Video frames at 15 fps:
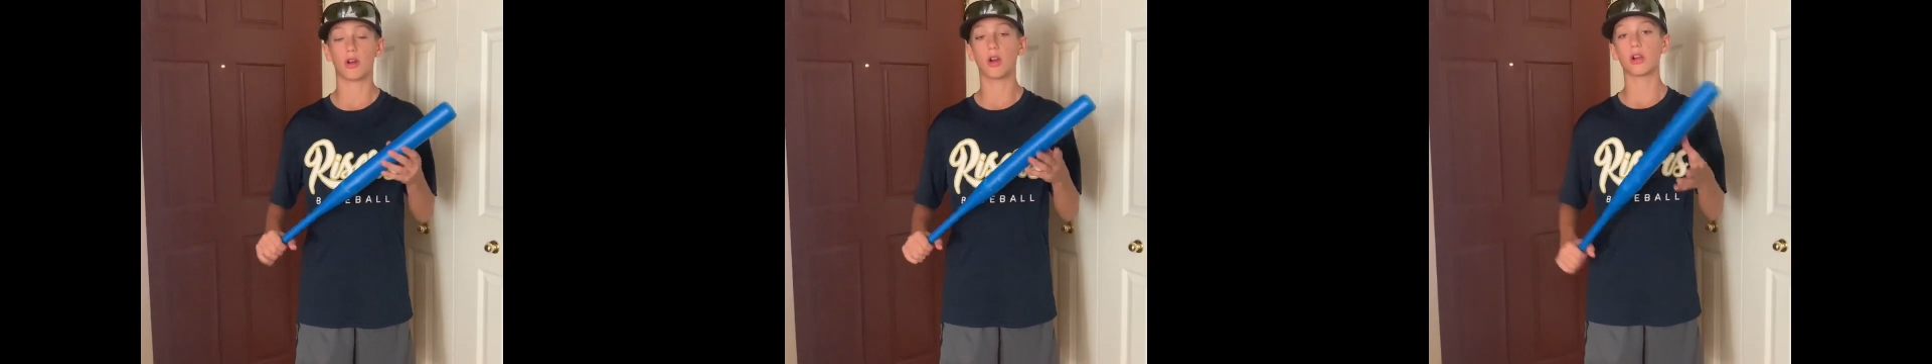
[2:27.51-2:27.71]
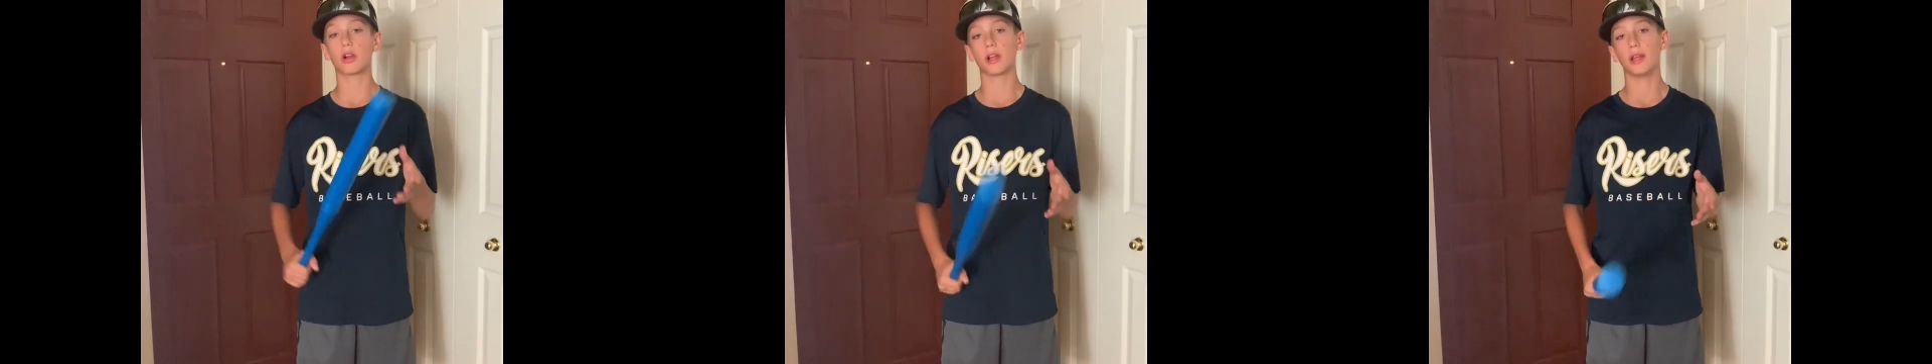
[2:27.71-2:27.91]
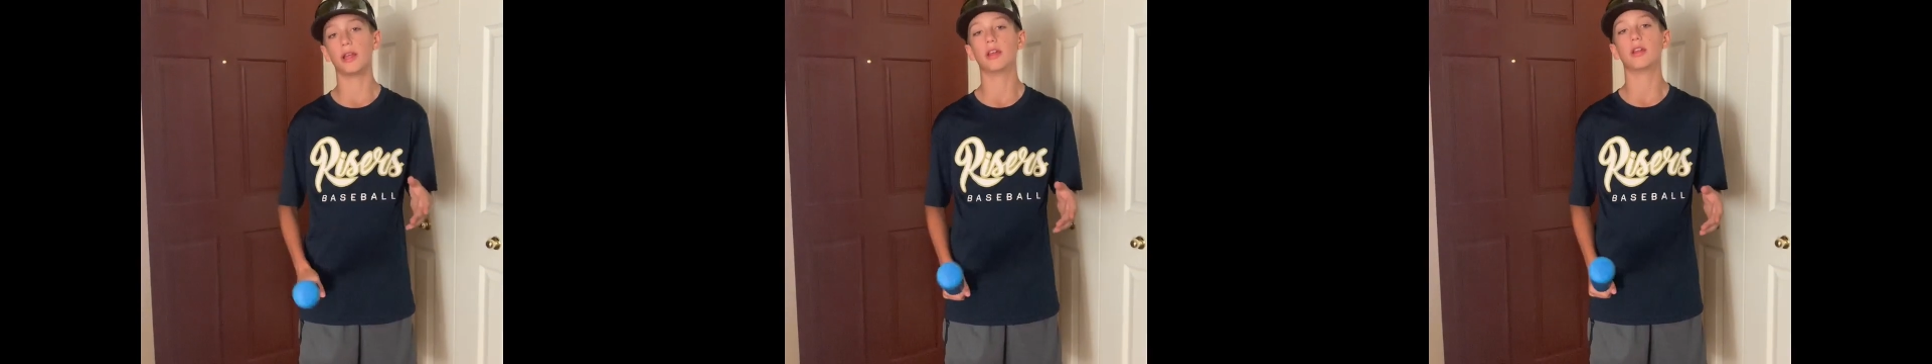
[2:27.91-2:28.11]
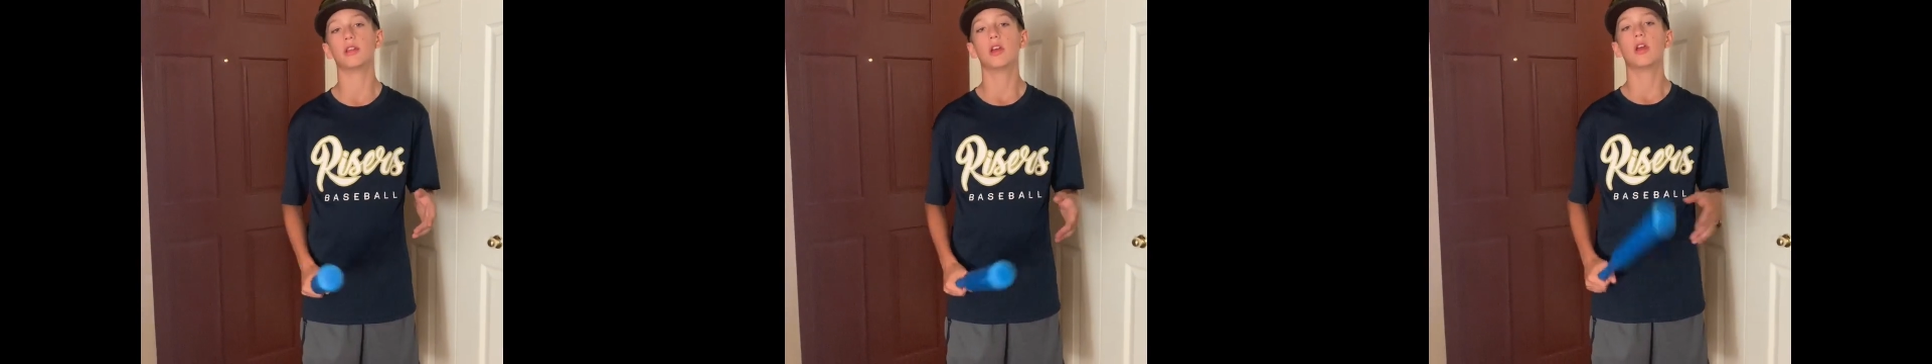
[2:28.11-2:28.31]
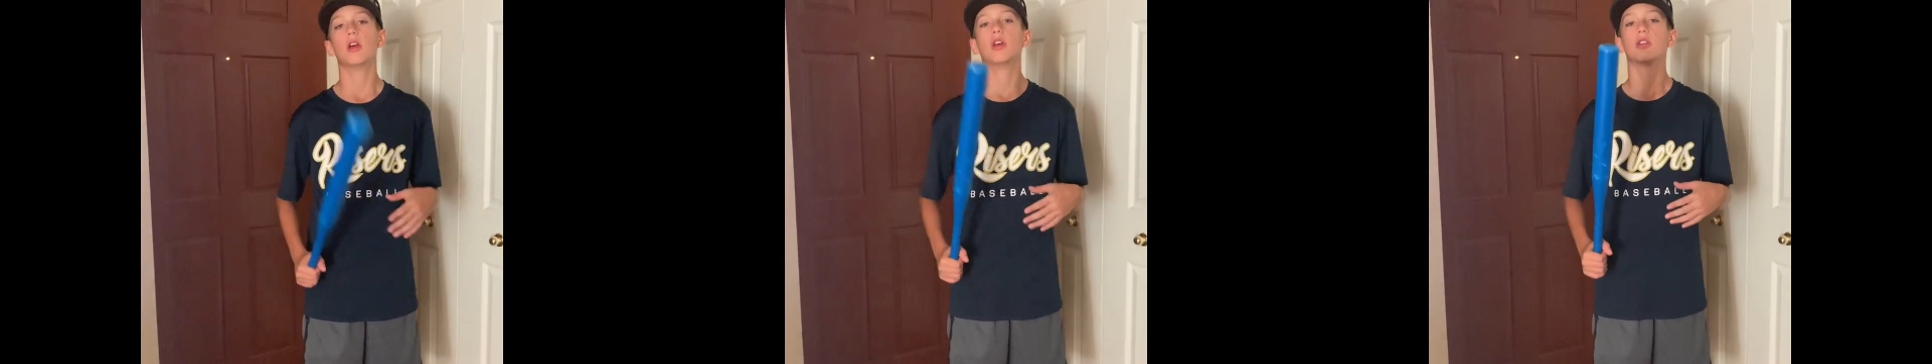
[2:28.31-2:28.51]
harder to hit
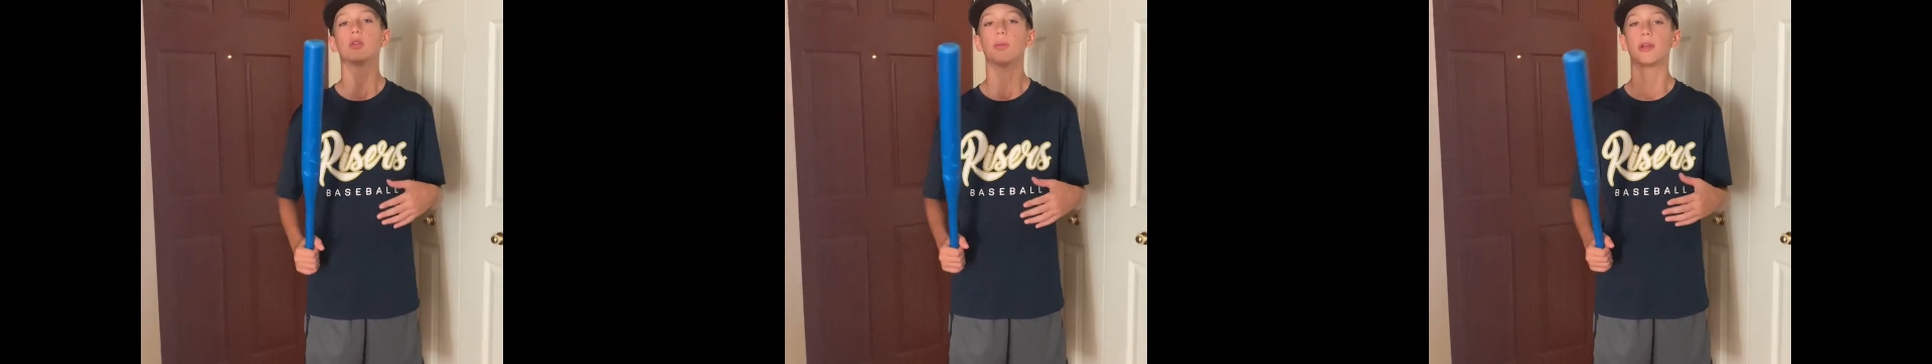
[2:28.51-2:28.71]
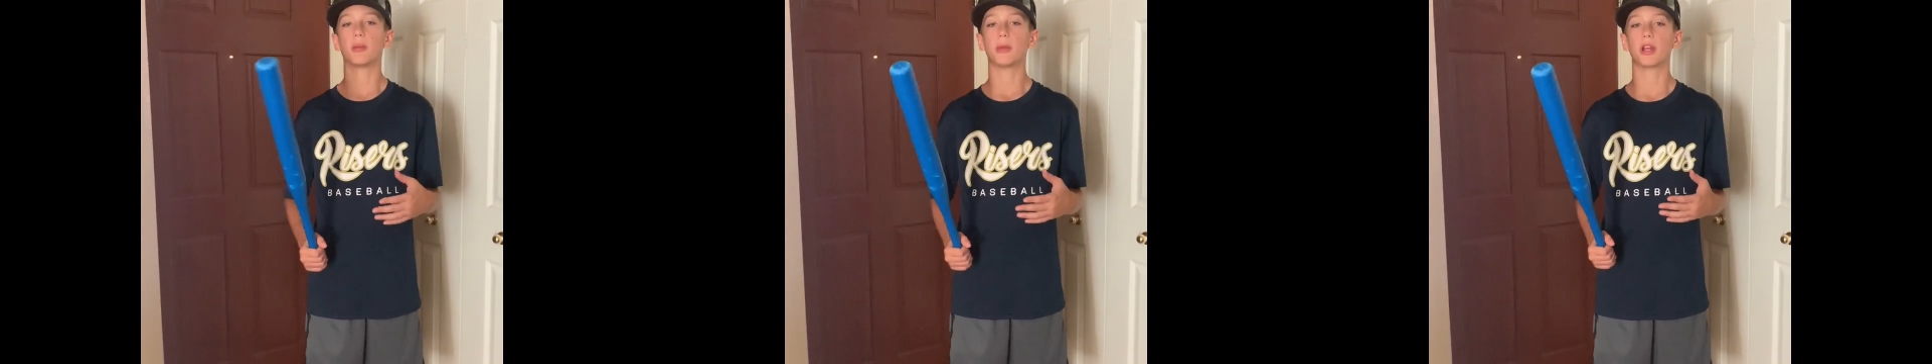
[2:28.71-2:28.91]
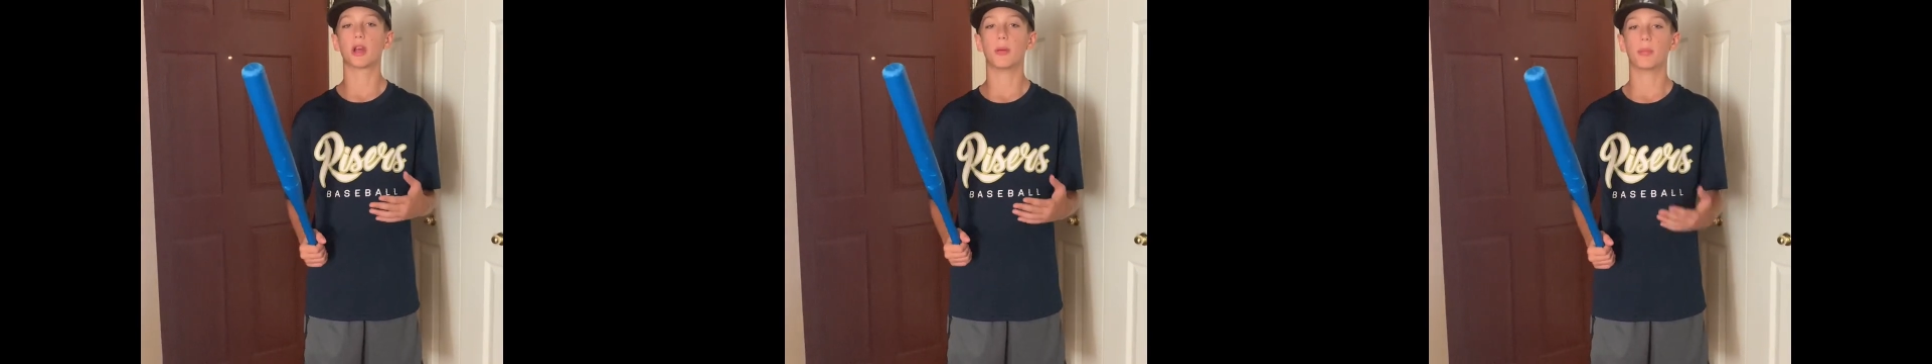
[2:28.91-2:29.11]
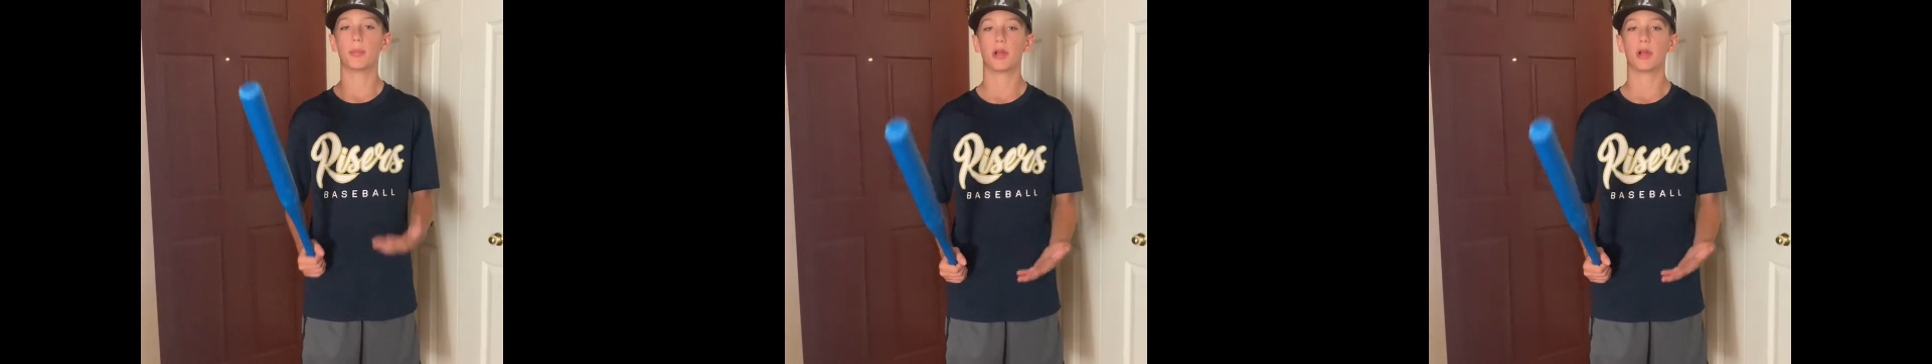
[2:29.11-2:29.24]
so we can become